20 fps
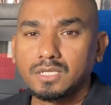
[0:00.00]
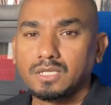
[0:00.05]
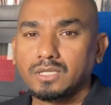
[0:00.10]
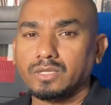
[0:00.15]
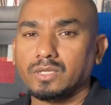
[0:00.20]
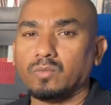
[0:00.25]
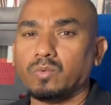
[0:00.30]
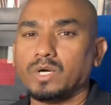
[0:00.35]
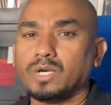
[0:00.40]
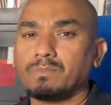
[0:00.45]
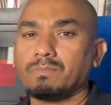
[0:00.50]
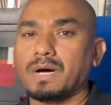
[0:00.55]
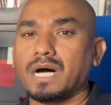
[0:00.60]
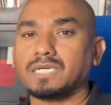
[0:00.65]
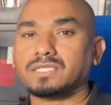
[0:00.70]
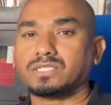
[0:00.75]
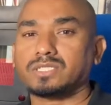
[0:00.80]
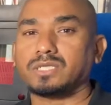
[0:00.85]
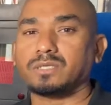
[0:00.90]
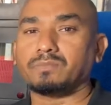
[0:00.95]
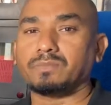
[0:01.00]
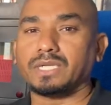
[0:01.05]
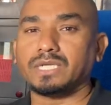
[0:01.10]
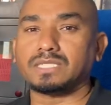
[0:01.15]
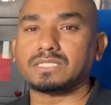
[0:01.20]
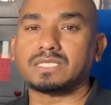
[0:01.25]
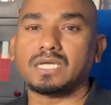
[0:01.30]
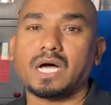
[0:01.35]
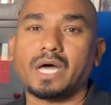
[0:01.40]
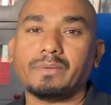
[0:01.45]
The word bastard
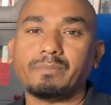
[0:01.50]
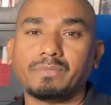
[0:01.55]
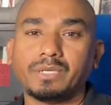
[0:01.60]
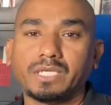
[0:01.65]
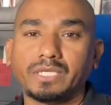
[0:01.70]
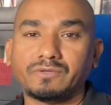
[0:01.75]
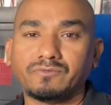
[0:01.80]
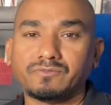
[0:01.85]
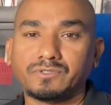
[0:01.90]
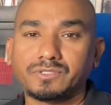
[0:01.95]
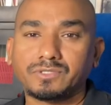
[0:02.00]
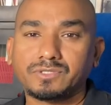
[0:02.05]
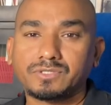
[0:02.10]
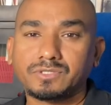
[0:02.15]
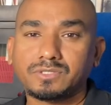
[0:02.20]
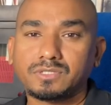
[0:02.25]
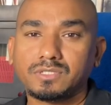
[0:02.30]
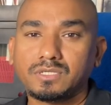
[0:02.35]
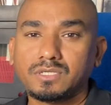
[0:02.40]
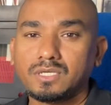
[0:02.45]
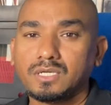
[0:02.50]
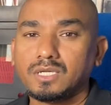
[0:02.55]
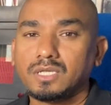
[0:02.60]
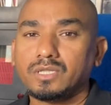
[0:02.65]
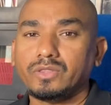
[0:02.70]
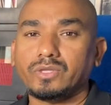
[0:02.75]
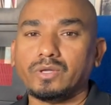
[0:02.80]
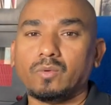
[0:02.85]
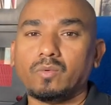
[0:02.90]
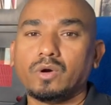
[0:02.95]
means unbelievers.
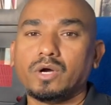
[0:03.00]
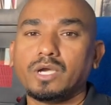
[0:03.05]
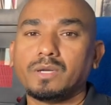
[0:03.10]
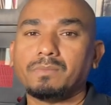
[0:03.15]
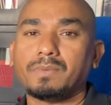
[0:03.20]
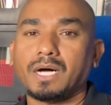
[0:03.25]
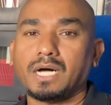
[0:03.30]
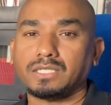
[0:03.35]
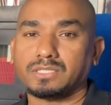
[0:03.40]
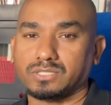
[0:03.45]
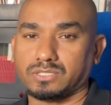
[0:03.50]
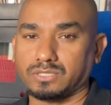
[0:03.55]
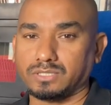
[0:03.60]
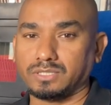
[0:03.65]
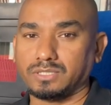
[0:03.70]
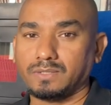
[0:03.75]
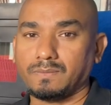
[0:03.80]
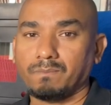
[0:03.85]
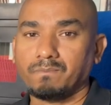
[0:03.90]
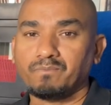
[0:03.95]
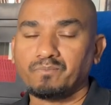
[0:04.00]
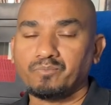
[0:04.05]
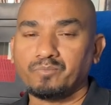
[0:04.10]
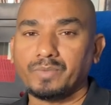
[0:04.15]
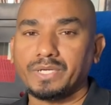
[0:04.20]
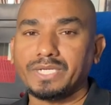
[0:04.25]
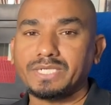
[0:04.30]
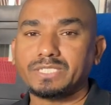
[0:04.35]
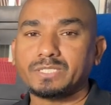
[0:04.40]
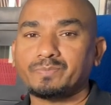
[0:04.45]
The word bastard
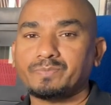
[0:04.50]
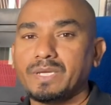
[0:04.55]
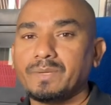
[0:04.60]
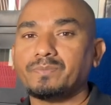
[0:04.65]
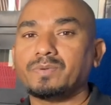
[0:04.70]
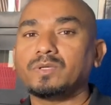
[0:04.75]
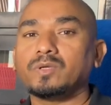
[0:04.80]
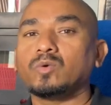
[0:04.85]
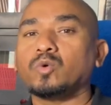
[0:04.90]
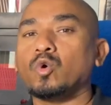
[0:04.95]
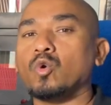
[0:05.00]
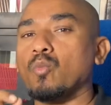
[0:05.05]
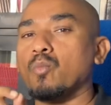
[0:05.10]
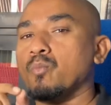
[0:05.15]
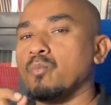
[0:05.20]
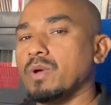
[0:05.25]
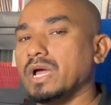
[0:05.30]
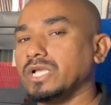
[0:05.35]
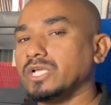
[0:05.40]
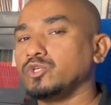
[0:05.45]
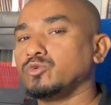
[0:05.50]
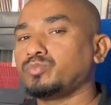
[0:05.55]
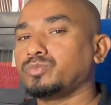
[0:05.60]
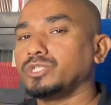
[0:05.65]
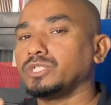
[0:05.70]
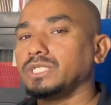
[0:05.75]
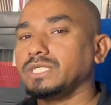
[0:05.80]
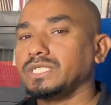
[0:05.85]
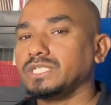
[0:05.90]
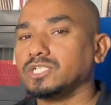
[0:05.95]
means people who
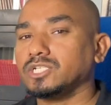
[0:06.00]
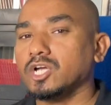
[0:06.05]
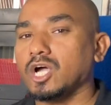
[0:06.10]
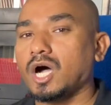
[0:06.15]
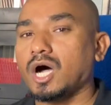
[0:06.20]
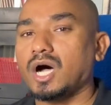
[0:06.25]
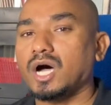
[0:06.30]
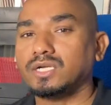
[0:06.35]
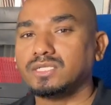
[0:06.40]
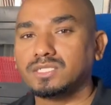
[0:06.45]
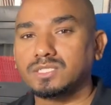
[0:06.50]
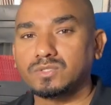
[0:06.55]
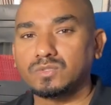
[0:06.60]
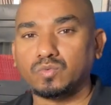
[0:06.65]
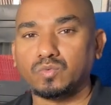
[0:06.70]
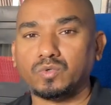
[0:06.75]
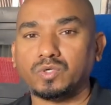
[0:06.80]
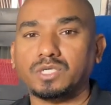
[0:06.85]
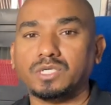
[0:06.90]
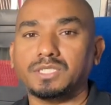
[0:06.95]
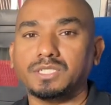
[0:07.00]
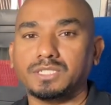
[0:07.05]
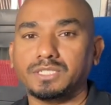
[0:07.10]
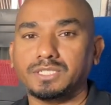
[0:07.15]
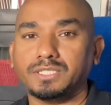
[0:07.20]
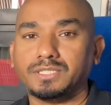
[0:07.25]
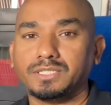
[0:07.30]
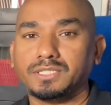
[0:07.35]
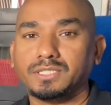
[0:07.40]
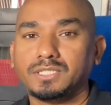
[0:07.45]
manipulate God's
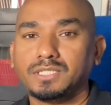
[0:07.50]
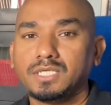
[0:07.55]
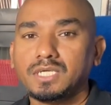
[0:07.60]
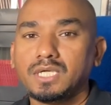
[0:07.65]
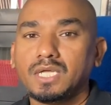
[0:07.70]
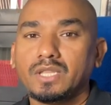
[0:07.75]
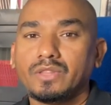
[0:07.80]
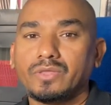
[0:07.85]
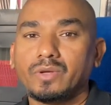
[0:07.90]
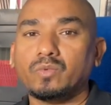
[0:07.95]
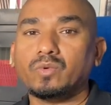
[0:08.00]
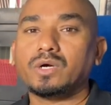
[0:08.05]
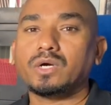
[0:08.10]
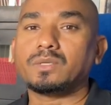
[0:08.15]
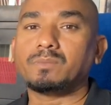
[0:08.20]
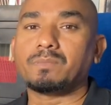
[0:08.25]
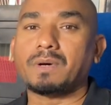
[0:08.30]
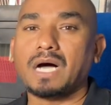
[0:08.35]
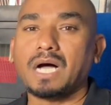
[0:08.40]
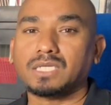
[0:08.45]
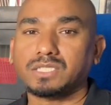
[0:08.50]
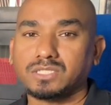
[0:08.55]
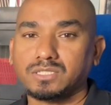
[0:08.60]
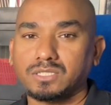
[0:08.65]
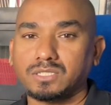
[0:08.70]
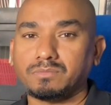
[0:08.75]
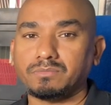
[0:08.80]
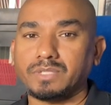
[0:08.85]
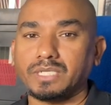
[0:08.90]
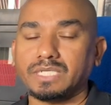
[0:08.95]
word. The word
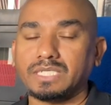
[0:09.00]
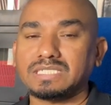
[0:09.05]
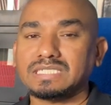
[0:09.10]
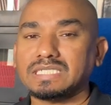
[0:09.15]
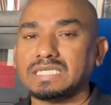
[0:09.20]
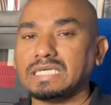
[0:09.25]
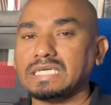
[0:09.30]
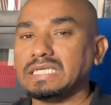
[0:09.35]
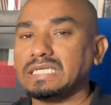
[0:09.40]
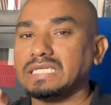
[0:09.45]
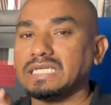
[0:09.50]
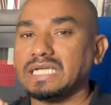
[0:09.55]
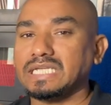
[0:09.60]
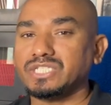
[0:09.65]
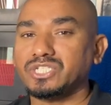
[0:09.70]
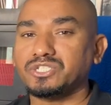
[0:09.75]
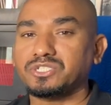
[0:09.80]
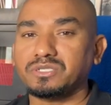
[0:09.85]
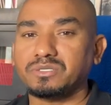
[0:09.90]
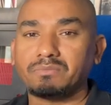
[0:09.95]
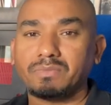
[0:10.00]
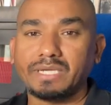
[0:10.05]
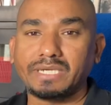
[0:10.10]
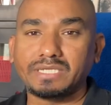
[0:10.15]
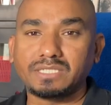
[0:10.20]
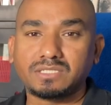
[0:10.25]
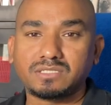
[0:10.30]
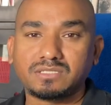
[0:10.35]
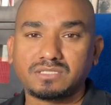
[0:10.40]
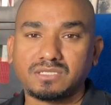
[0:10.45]
bastard means
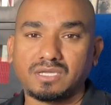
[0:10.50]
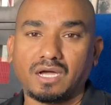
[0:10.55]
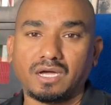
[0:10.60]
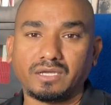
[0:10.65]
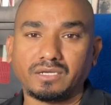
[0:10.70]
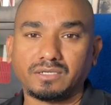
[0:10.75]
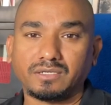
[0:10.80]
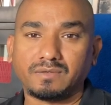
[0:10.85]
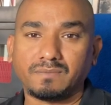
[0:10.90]
illegitimate son.